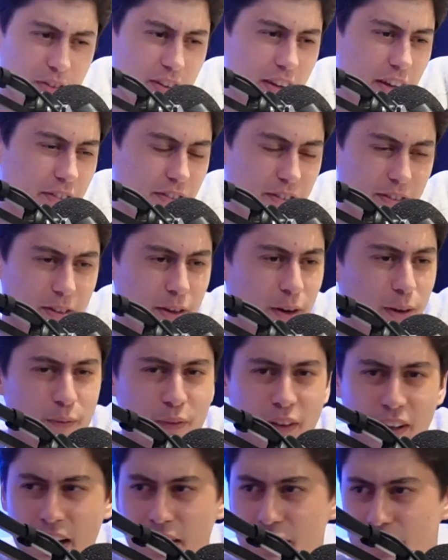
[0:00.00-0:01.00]
saves,
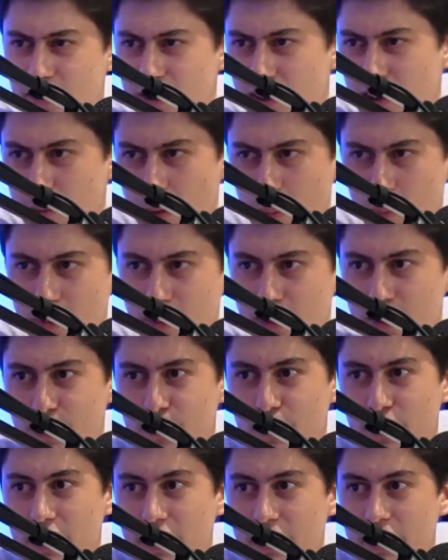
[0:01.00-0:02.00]
Valencia, the one with his
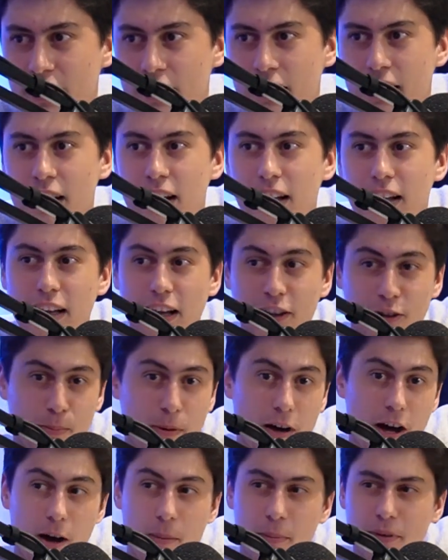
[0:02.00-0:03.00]
feet. Las
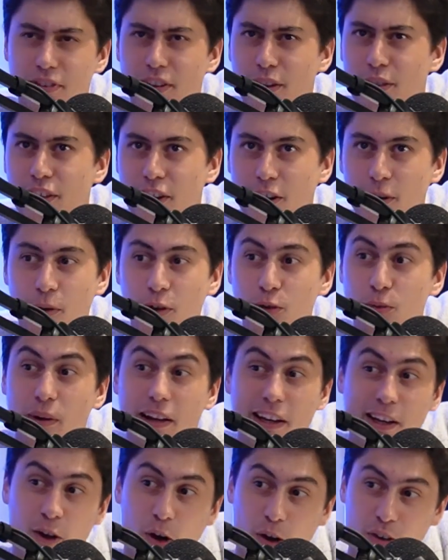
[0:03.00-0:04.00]
Palmas, I think it was, where
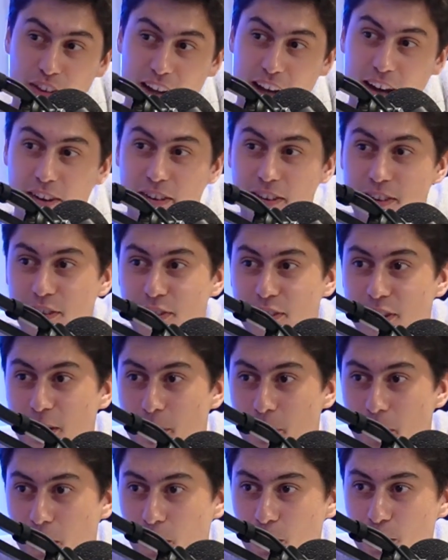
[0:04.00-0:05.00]
he got down at his near
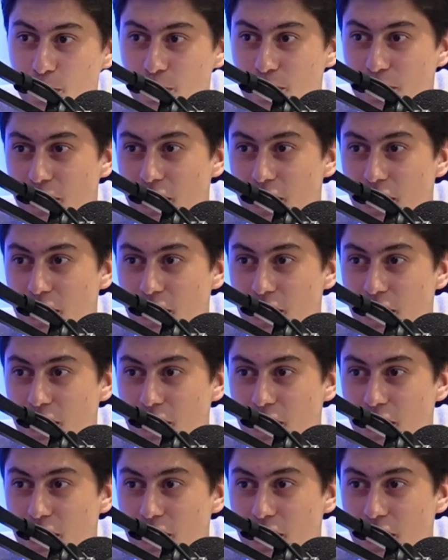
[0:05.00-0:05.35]
post.